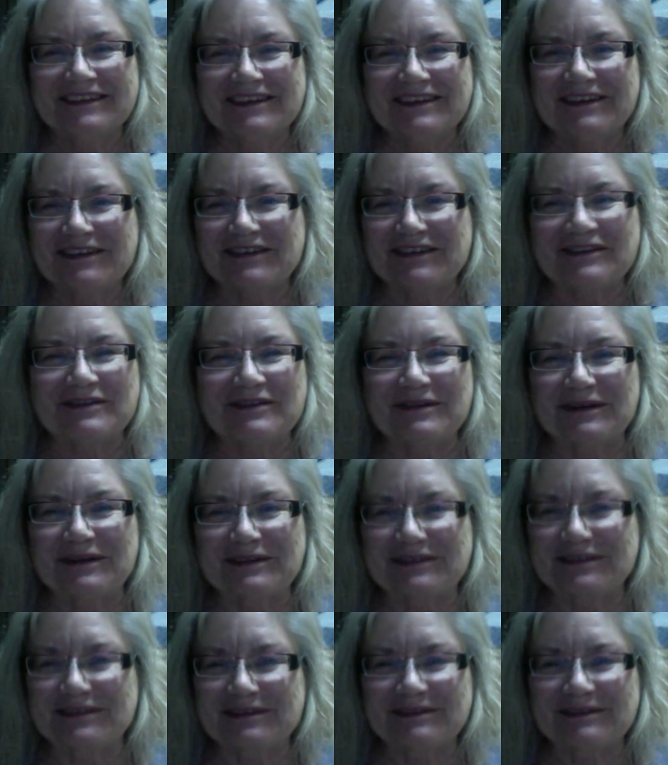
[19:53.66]
of
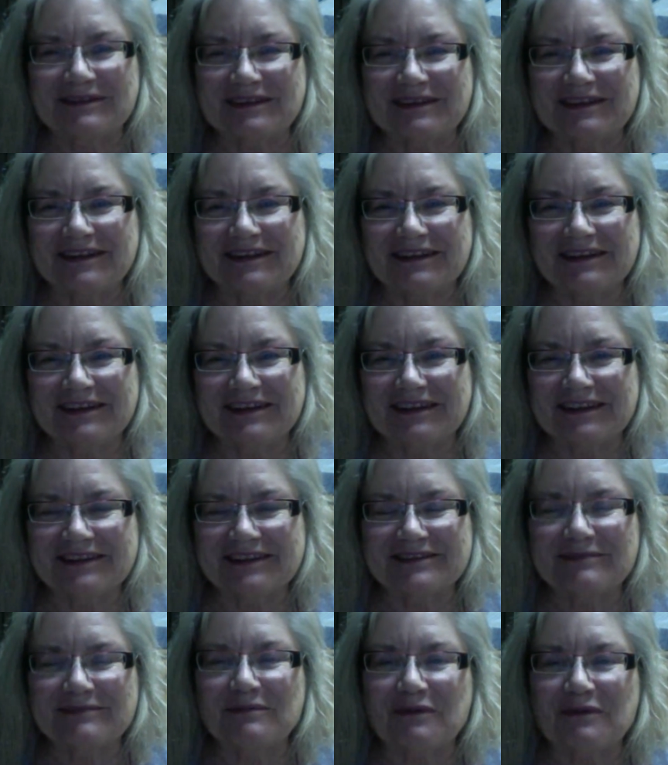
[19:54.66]
course,
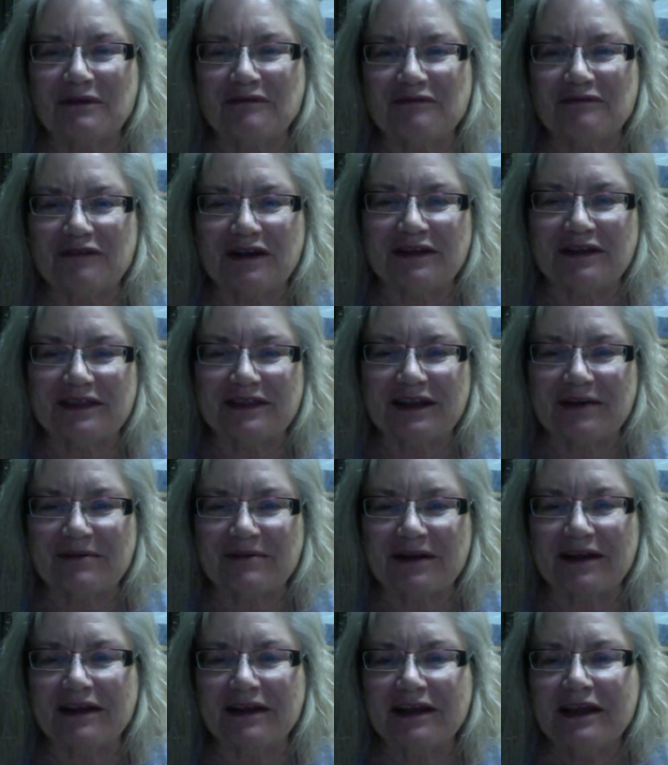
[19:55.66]
It's more fun that
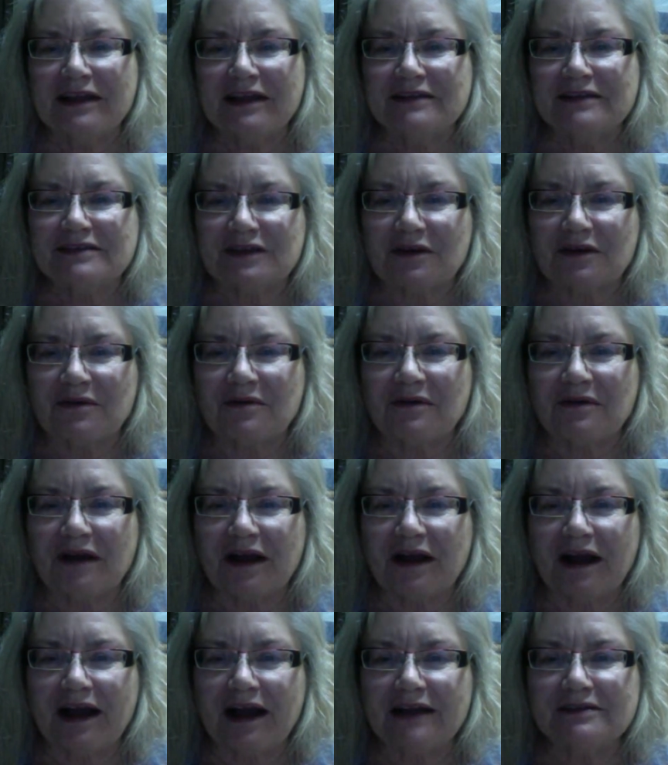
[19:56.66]
way. So
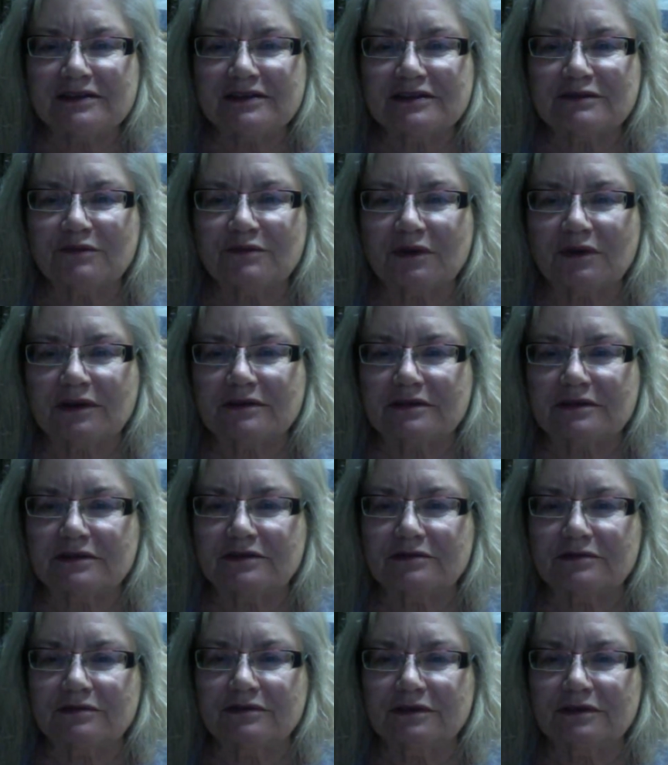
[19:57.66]
I just wanted to
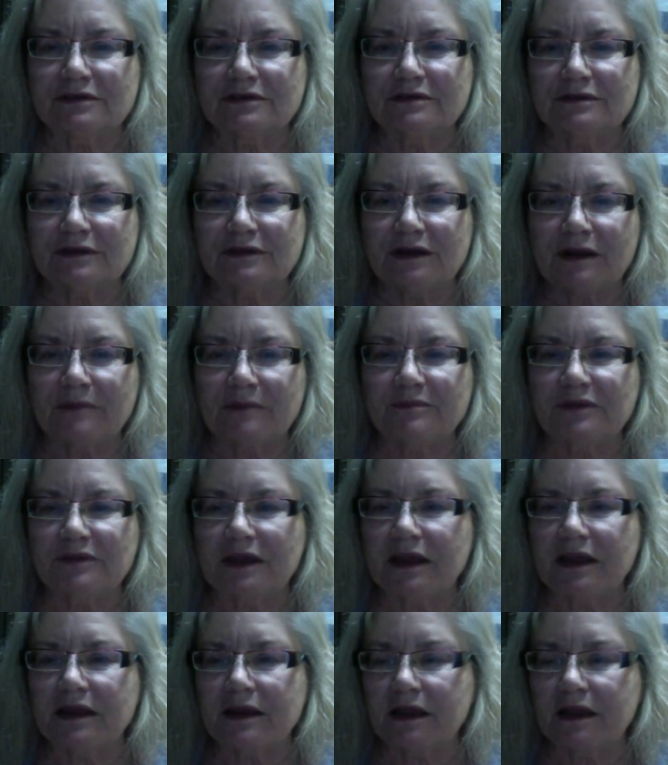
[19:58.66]
do a little
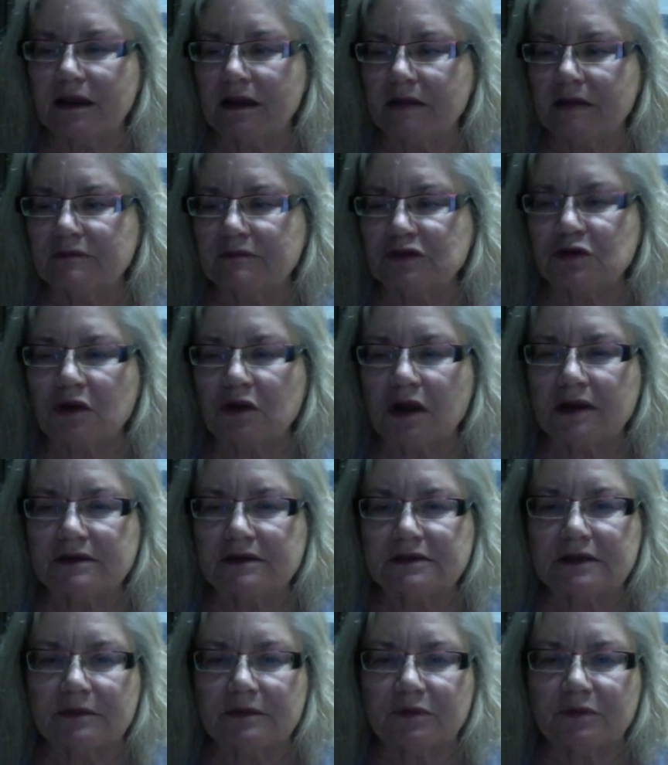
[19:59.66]
update, and I'm trying
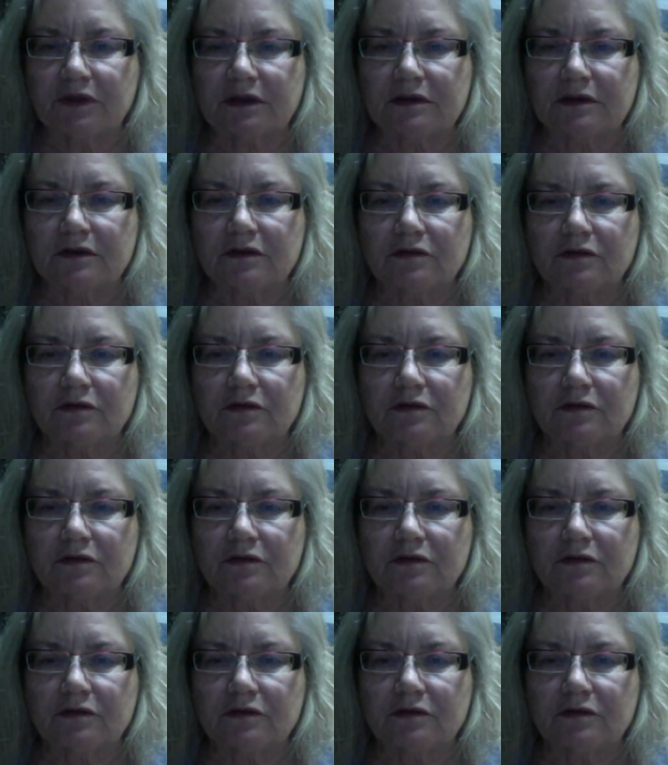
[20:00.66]
something new.